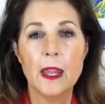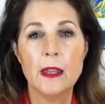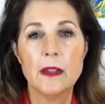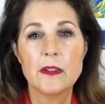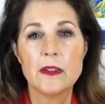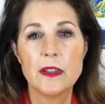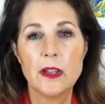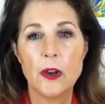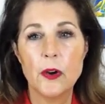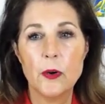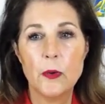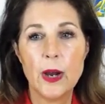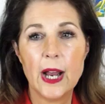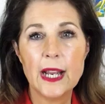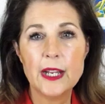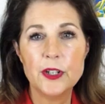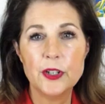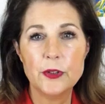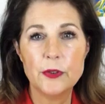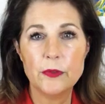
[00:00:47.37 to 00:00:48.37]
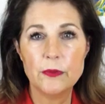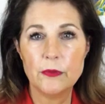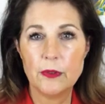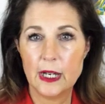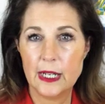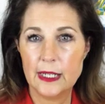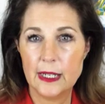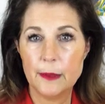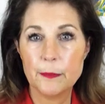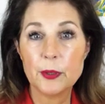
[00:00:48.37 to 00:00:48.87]
So I do
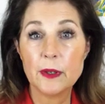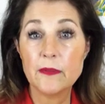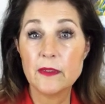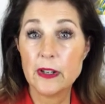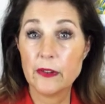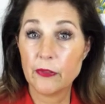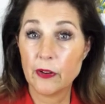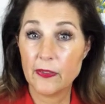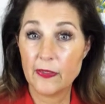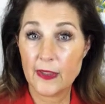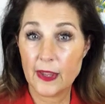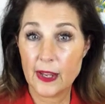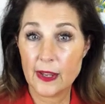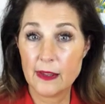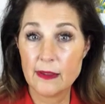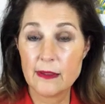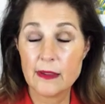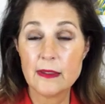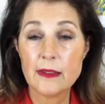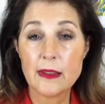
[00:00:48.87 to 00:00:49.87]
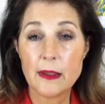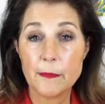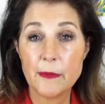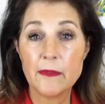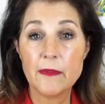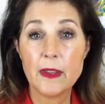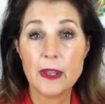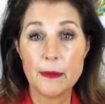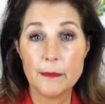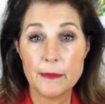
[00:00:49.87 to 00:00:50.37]
a number of different things, and some
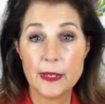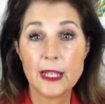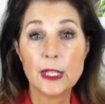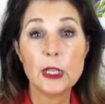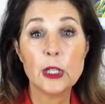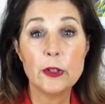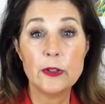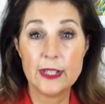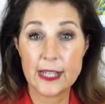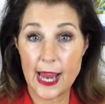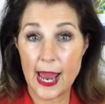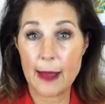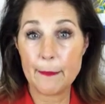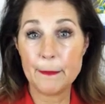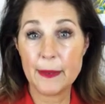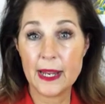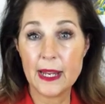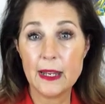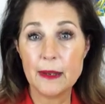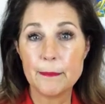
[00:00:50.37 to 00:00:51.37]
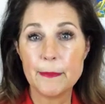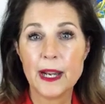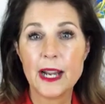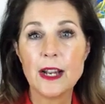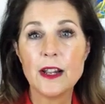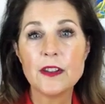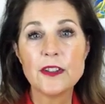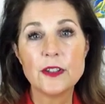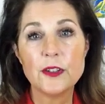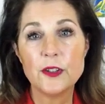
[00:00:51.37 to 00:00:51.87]
of them include tapping, but I
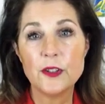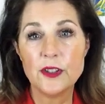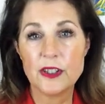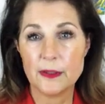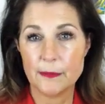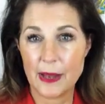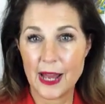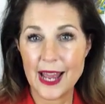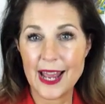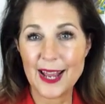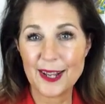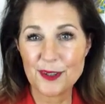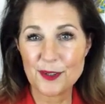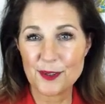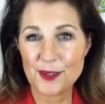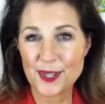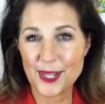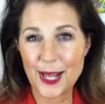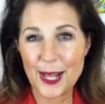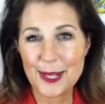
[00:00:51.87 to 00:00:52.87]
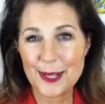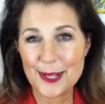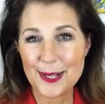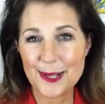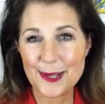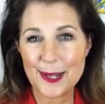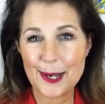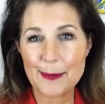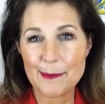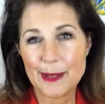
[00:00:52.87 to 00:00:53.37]
also do some eye exercises
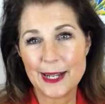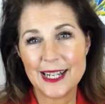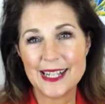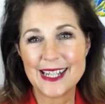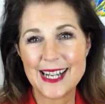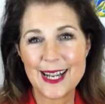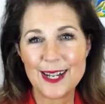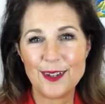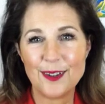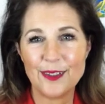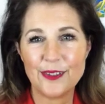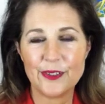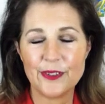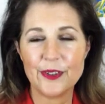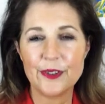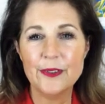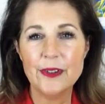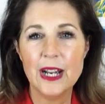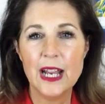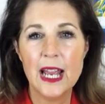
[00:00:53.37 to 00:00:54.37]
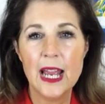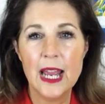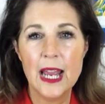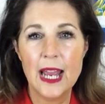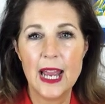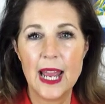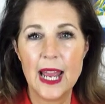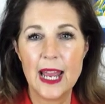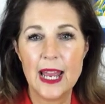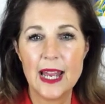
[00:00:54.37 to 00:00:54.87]
that I'm going to take you through,
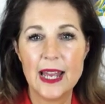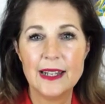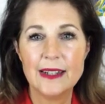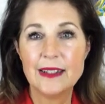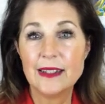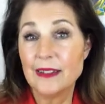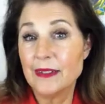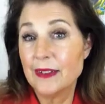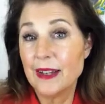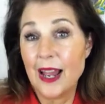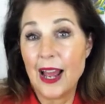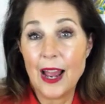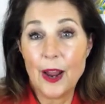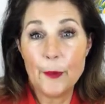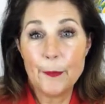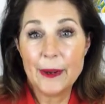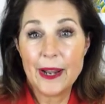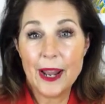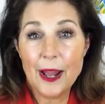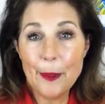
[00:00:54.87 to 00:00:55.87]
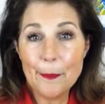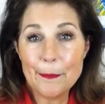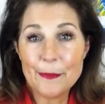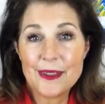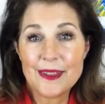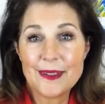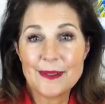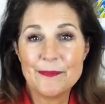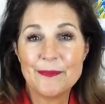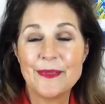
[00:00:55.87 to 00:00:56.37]
and I hope it
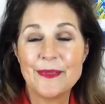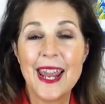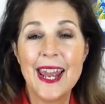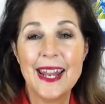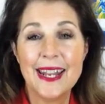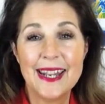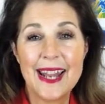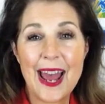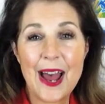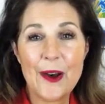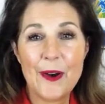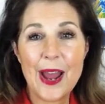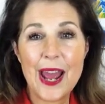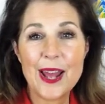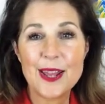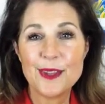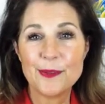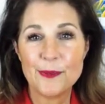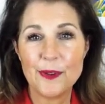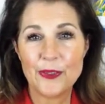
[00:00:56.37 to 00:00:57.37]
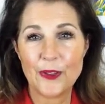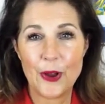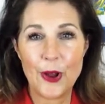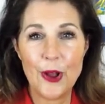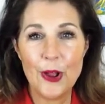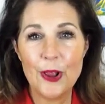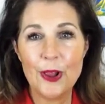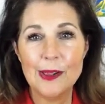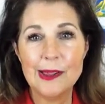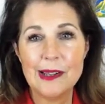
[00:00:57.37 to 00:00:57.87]
helps. Now, as with
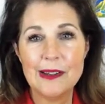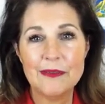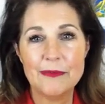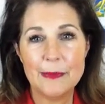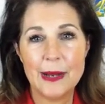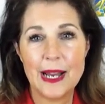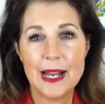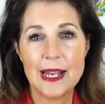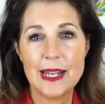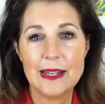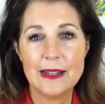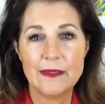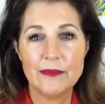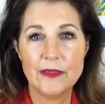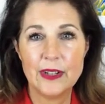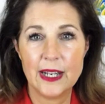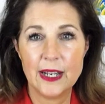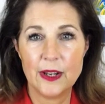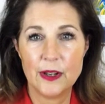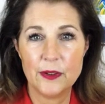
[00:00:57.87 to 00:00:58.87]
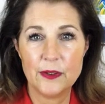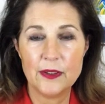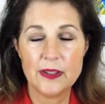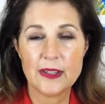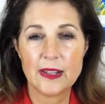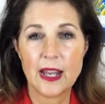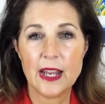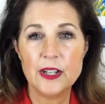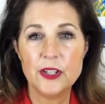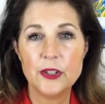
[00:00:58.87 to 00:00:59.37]
all of my videos,
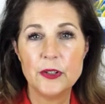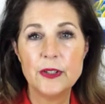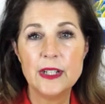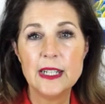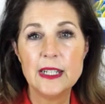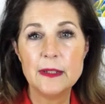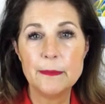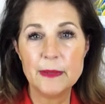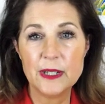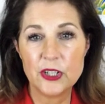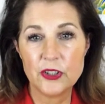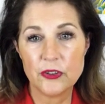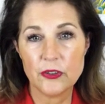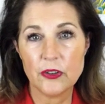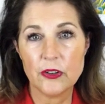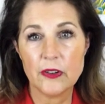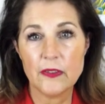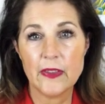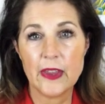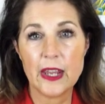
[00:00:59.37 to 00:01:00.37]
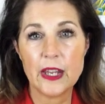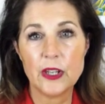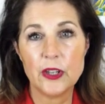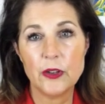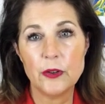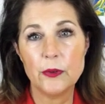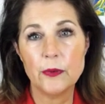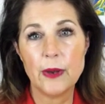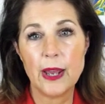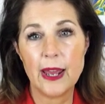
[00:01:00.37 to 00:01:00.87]
I do need to be sure that
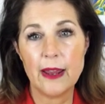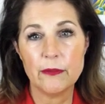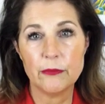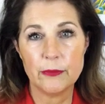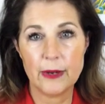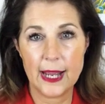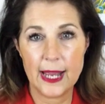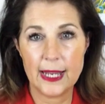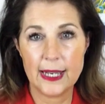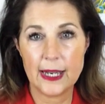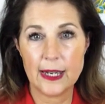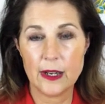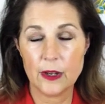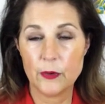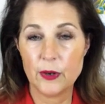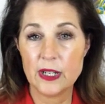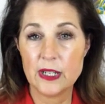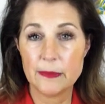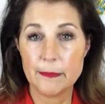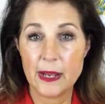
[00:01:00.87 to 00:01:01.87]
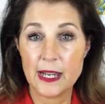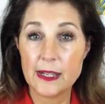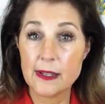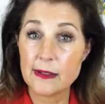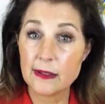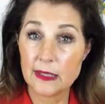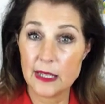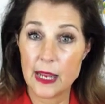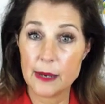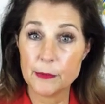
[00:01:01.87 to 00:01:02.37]
you have read and agreed to my
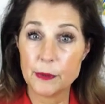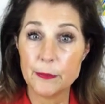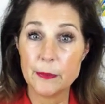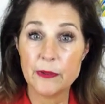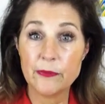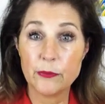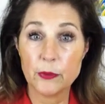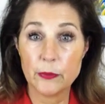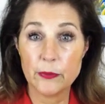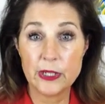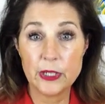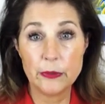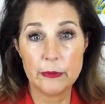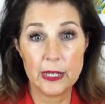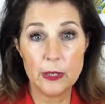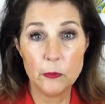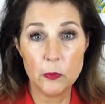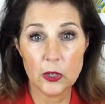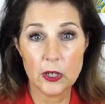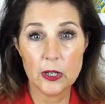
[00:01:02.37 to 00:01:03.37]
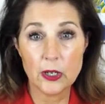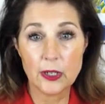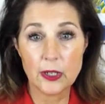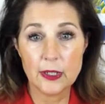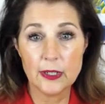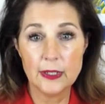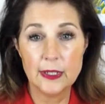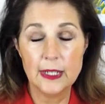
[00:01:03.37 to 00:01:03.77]
disclaimer before we do any work.